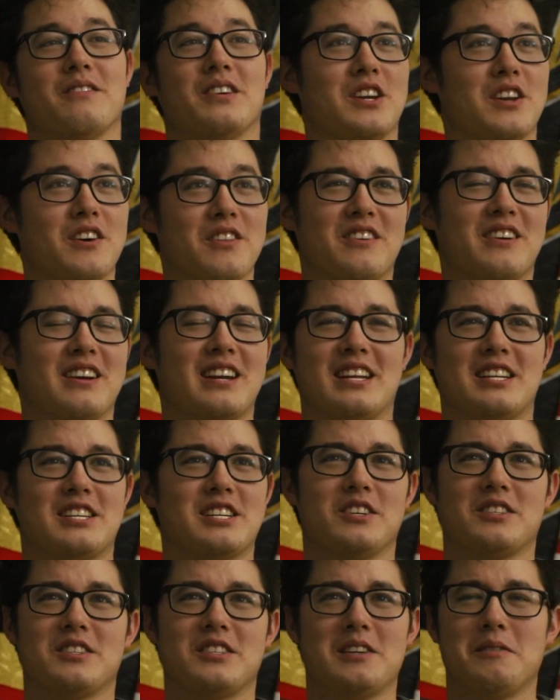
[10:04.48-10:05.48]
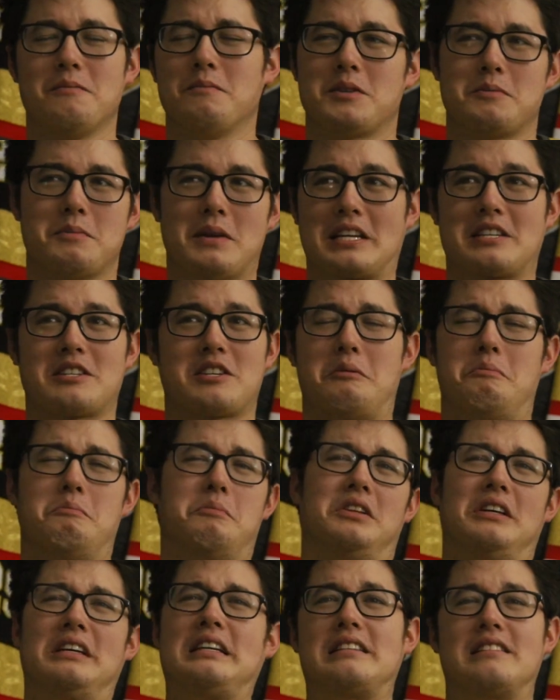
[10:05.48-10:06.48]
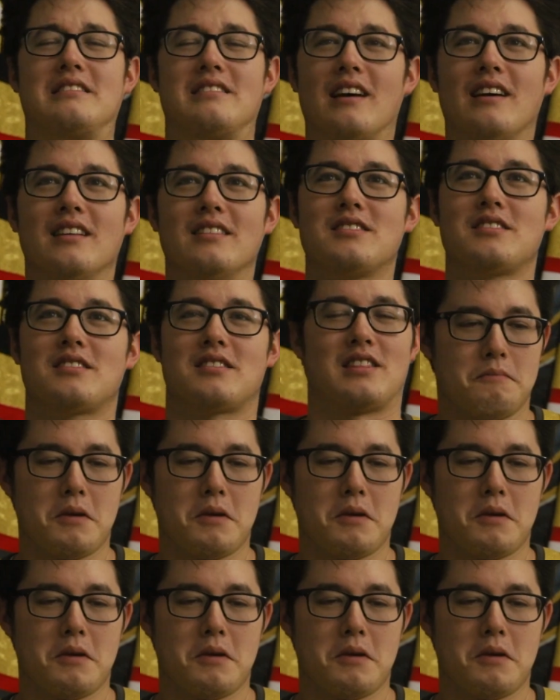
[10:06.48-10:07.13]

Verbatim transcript: of another NHL team, which makes complete sense.